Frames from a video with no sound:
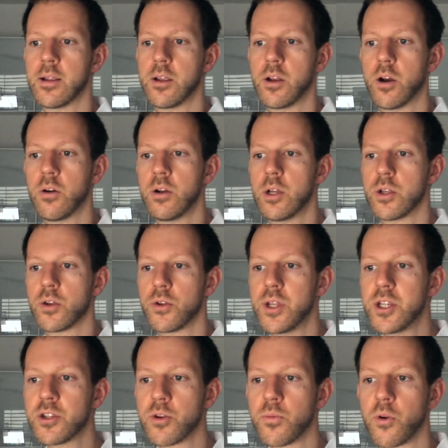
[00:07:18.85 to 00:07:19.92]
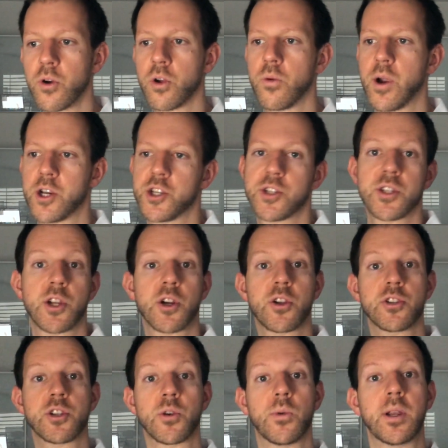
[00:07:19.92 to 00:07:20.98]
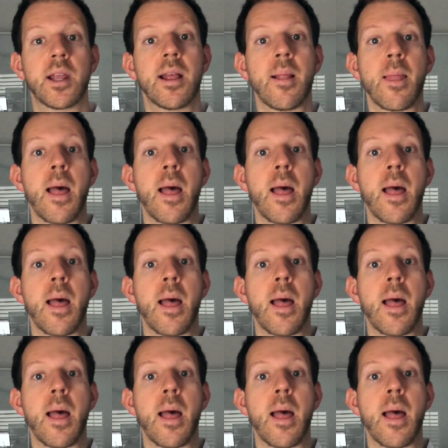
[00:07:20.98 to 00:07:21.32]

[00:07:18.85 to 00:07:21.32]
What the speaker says: So these are more questions that are concerned with